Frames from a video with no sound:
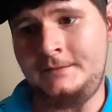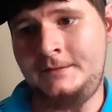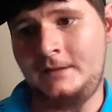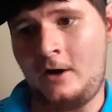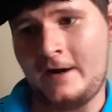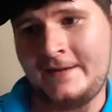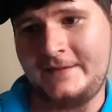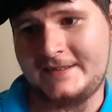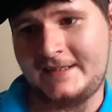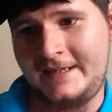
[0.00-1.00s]
All right, in
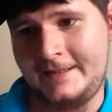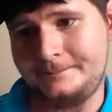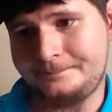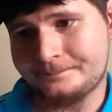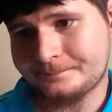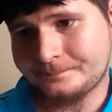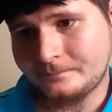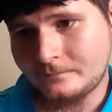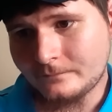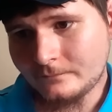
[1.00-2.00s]
this kit,
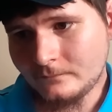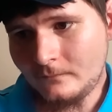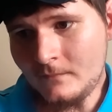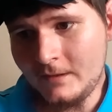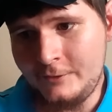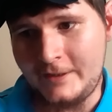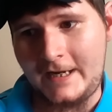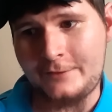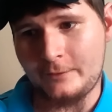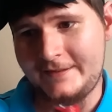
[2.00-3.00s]
you
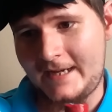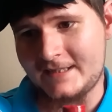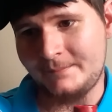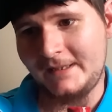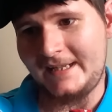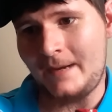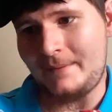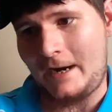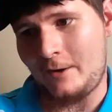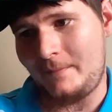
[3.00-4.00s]
get a 3,000
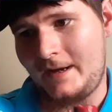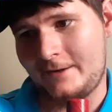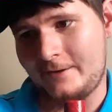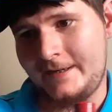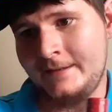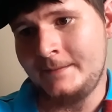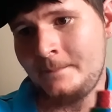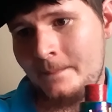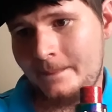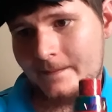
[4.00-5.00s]
milliamp hour battery.
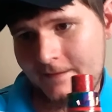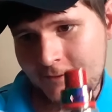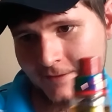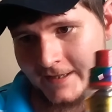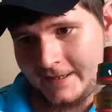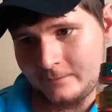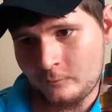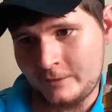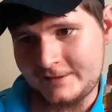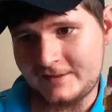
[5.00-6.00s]
You get
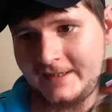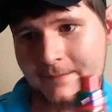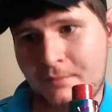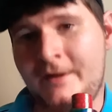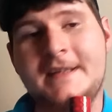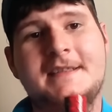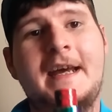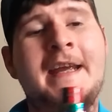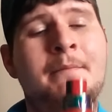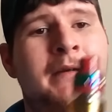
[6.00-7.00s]
one stick Prince
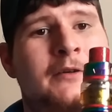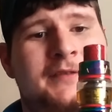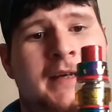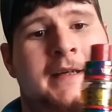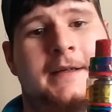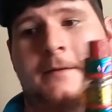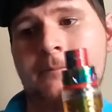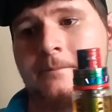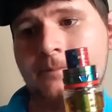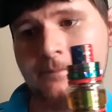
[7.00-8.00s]
8 mil tank.
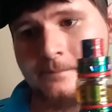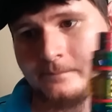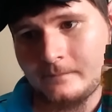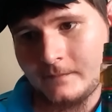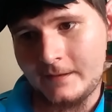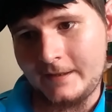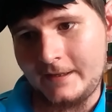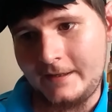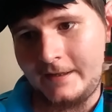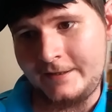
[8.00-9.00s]

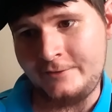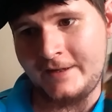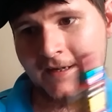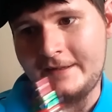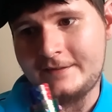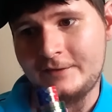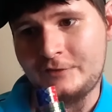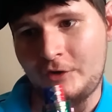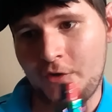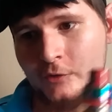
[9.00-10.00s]
And you get
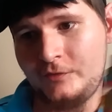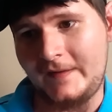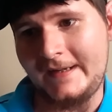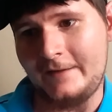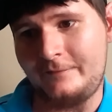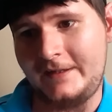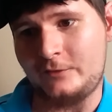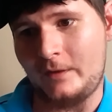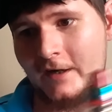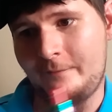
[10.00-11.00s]
two
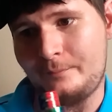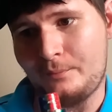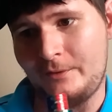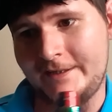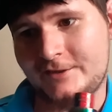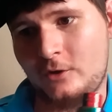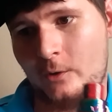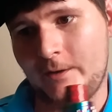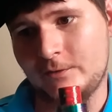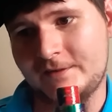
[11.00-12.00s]
TFV12 Prince
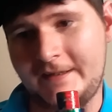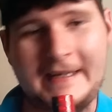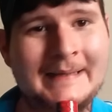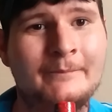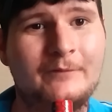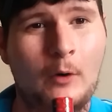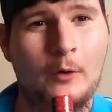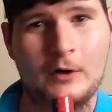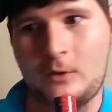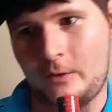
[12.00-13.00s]
coils,
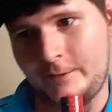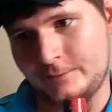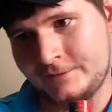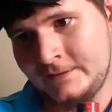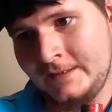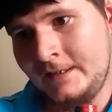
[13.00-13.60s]
M4 coils,